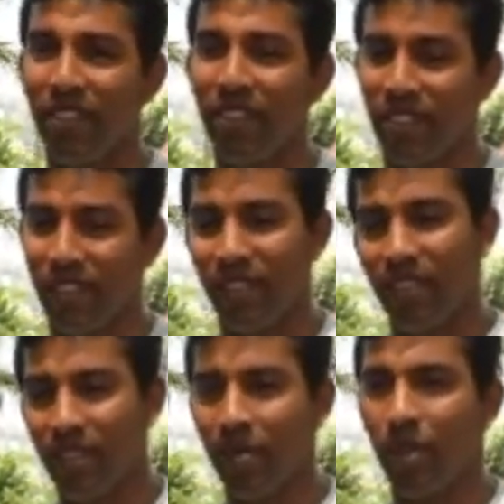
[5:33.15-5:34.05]
You know, it
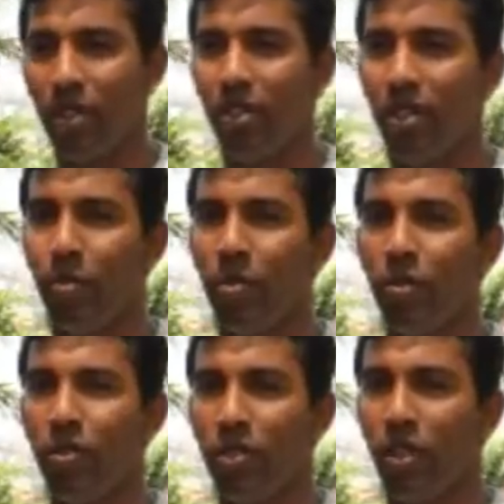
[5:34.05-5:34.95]
will be a good trip
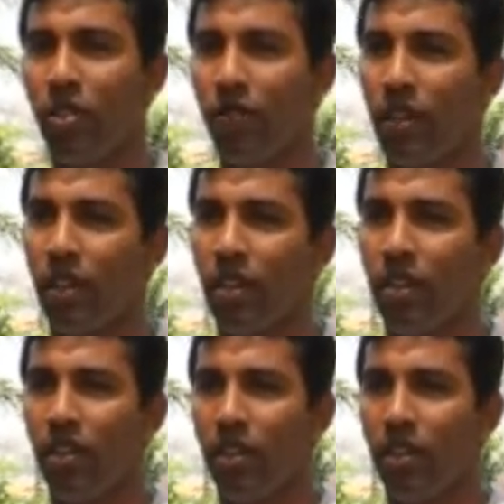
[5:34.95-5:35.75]
to South Africa